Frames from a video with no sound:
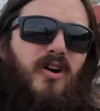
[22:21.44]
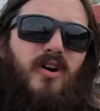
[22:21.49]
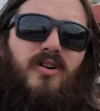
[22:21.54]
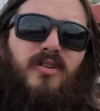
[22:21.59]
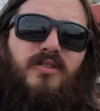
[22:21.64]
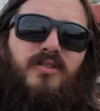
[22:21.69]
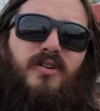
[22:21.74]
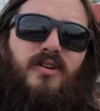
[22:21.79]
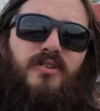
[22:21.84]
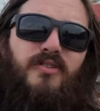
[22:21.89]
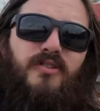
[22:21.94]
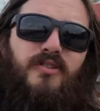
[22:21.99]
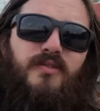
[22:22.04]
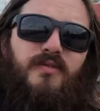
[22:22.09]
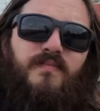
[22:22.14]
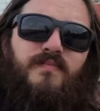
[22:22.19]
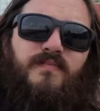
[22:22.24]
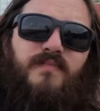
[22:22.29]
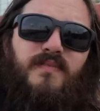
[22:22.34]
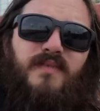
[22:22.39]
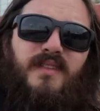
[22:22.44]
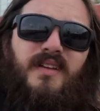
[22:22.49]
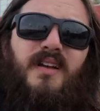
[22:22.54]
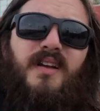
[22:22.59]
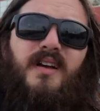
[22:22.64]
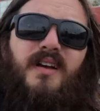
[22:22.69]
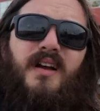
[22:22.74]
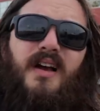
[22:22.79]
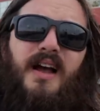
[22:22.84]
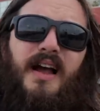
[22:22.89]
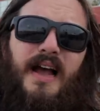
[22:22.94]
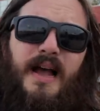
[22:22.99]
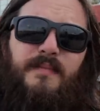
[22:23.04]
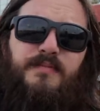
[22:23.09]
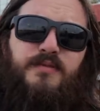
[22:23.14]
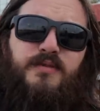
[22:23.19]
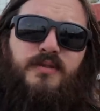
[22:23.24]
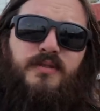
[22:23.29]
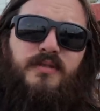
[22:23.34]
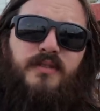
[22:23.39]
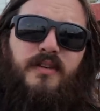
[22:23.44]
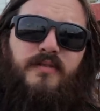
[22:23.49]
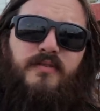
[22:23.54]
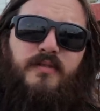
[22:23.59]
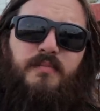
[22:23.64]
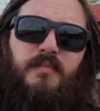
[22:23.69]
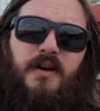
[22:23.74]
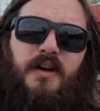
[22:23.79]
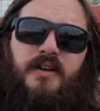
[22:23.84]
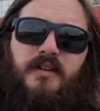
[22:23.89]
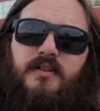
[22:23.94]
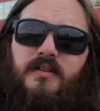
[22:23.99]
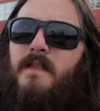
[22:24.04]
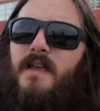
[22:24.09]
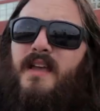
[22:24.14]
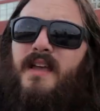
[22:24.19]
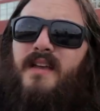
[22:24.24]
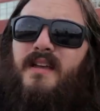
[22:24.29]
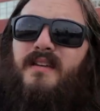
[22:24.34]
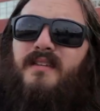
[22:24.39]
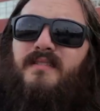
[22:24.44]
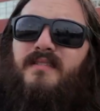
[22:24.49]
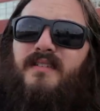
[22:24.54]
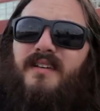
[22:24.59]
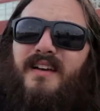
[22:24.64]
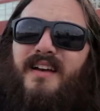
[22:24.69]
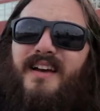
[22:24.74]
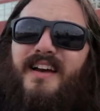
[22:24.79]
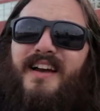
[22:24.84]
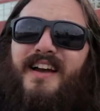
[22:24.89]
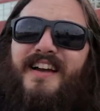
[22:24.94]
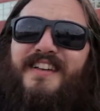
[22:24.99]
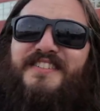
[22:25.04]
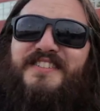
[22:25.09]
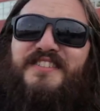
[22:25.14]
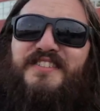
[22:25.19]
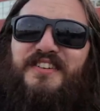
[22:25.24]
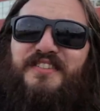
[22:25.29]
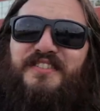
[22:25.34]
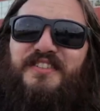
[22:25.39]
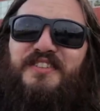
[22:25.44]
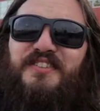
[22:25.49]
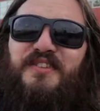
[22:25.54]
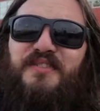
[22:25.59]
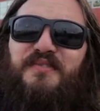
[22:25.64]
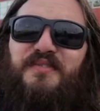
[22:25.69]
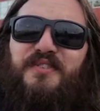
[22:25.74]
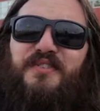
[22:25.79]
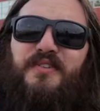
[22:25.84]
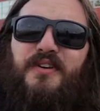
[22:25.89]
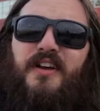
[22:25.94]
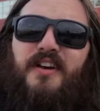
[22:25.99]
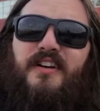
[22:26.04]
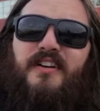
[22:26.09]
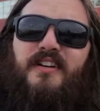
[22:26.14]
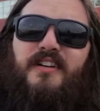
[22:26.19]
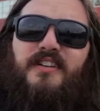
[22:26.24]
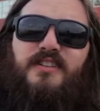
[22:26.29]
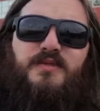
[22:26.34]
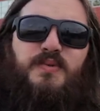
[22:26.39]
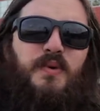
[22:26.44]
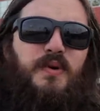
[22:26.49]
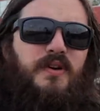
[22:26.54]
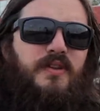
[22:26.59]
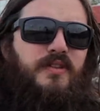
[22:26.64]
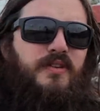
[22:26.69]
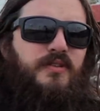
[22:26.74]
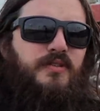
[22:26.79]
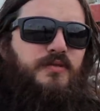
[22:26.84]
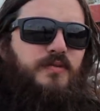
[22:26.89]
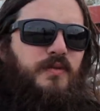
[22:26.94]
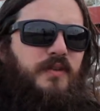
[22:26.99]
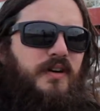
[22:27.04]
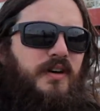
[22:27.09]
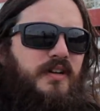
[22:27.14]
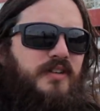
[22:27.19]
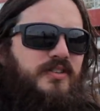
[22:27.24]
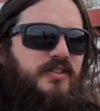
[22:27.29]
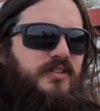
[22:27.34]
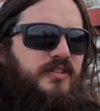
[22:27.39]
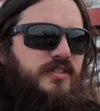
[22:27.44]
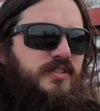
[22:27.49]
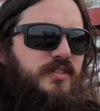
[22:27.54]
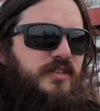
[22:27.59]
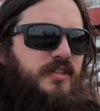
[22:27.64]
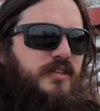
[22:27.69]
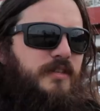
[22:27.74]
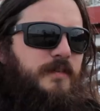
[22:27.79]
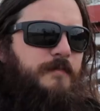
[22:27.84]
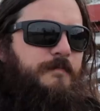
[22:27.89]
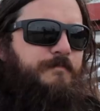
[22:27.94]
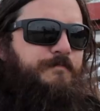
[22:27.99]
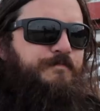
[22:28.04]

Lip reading: All in all though, absolutely love the bike, and I certainly don't regret it. It's one of those, what did I just see?